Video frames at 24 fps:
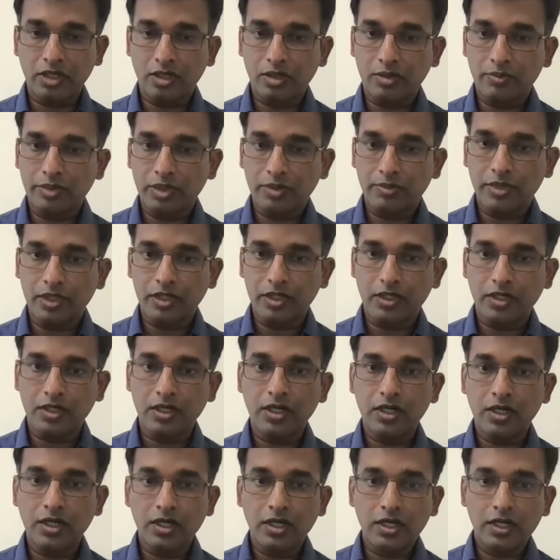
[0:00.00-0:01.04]
people,
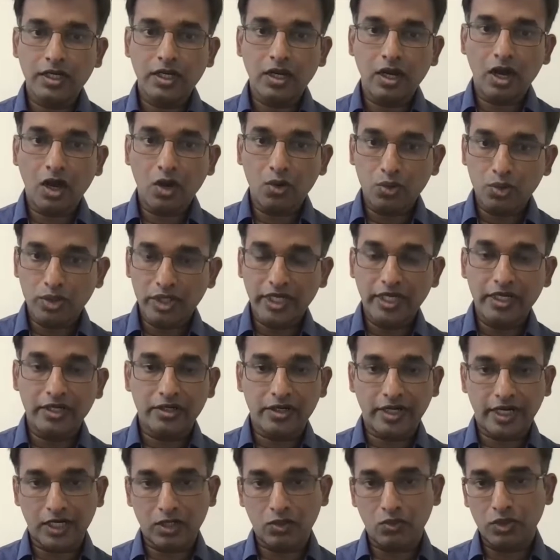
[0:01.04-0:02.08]
how do they
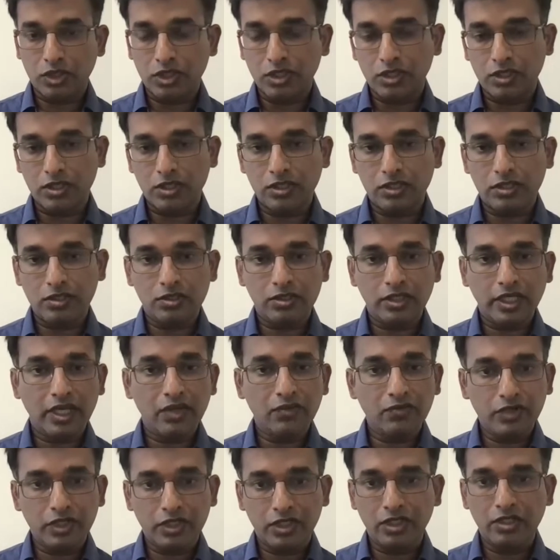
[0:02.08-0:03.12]
interact with others,
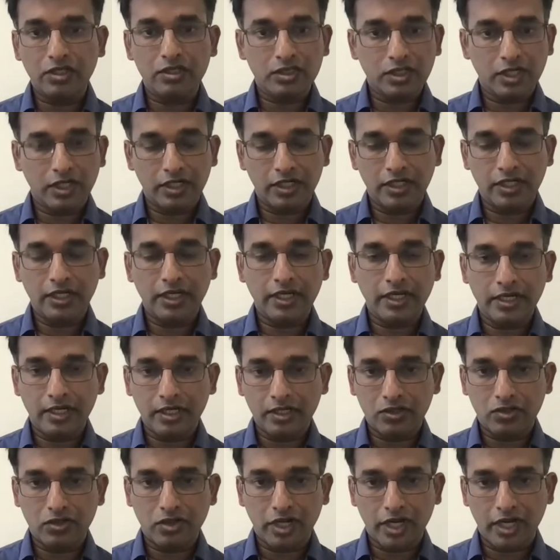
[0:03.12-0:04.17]
everything started getting
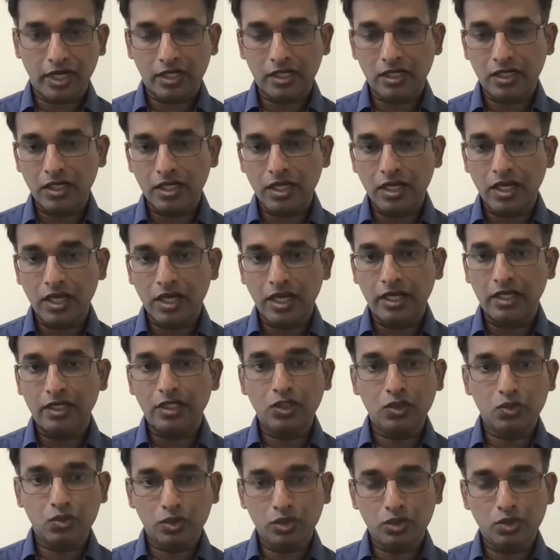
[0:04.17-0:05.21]
tracked. And this
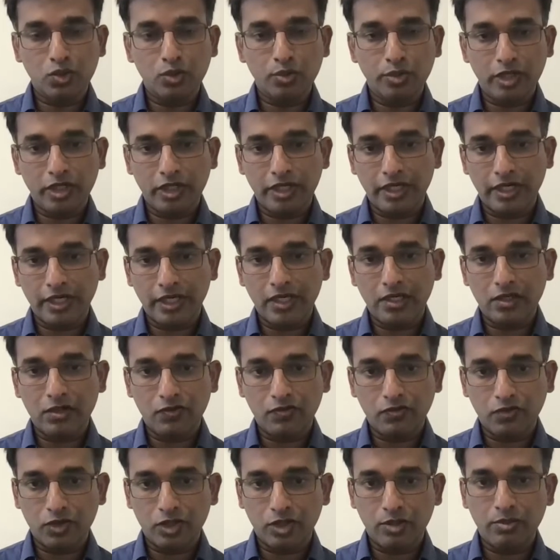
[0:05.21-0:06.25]
was super critical
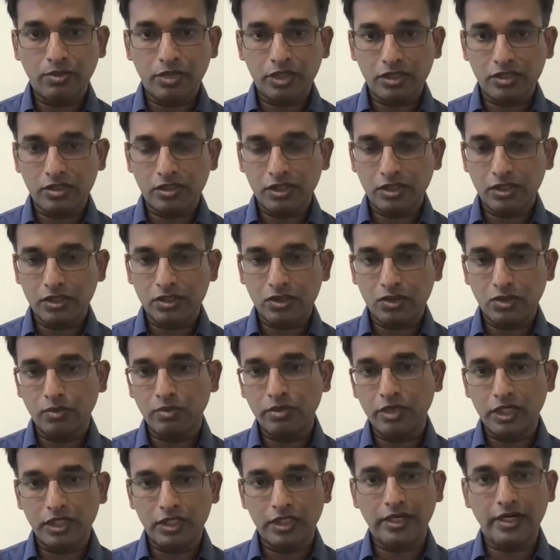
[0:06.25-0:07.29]
for the business to
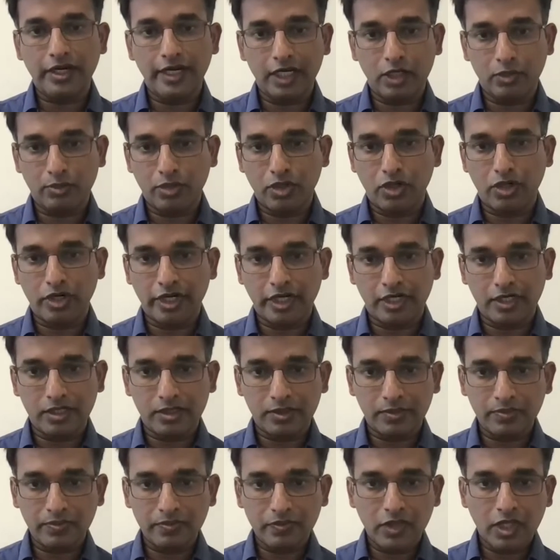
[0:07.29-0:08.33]
build the right products.
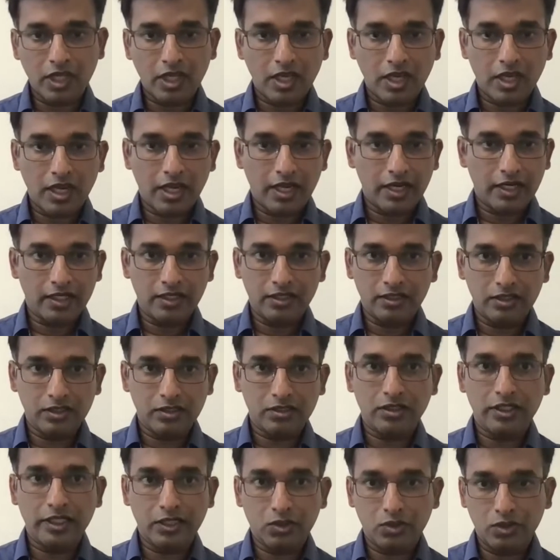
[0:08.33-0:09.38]
And this
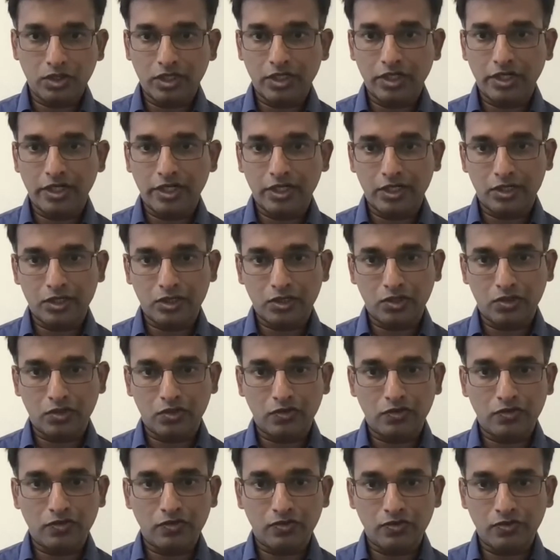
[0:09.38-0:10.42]
led to the creation of
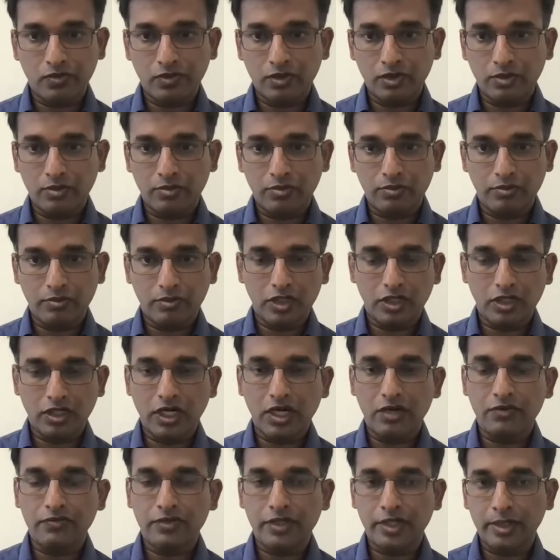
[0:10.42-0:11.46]

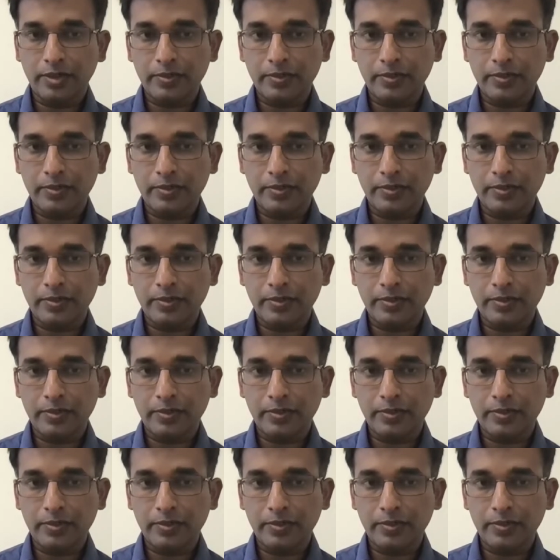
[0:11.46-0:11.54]
Kafka.